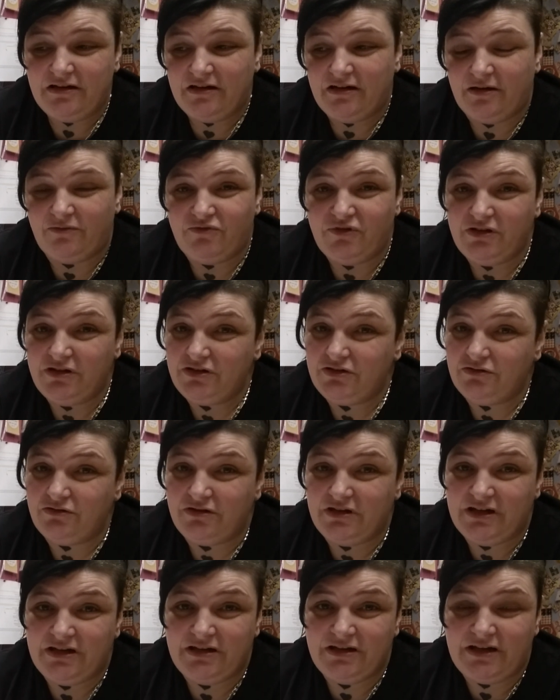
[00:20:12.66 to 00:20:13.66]
I'm really
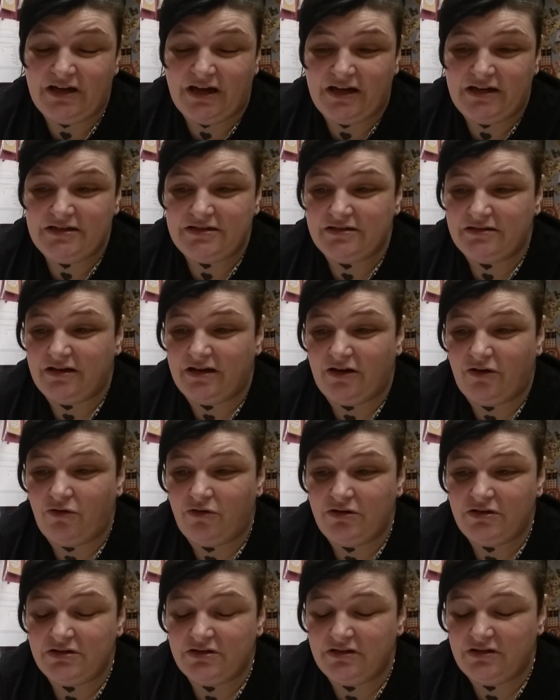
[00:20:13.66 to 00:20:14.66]
sorry, guys. I,
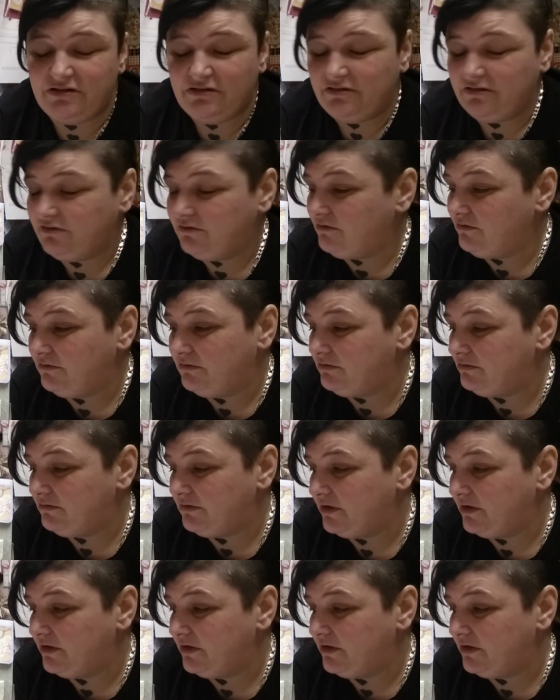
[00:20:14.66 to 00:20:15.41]
honestly, I don't know.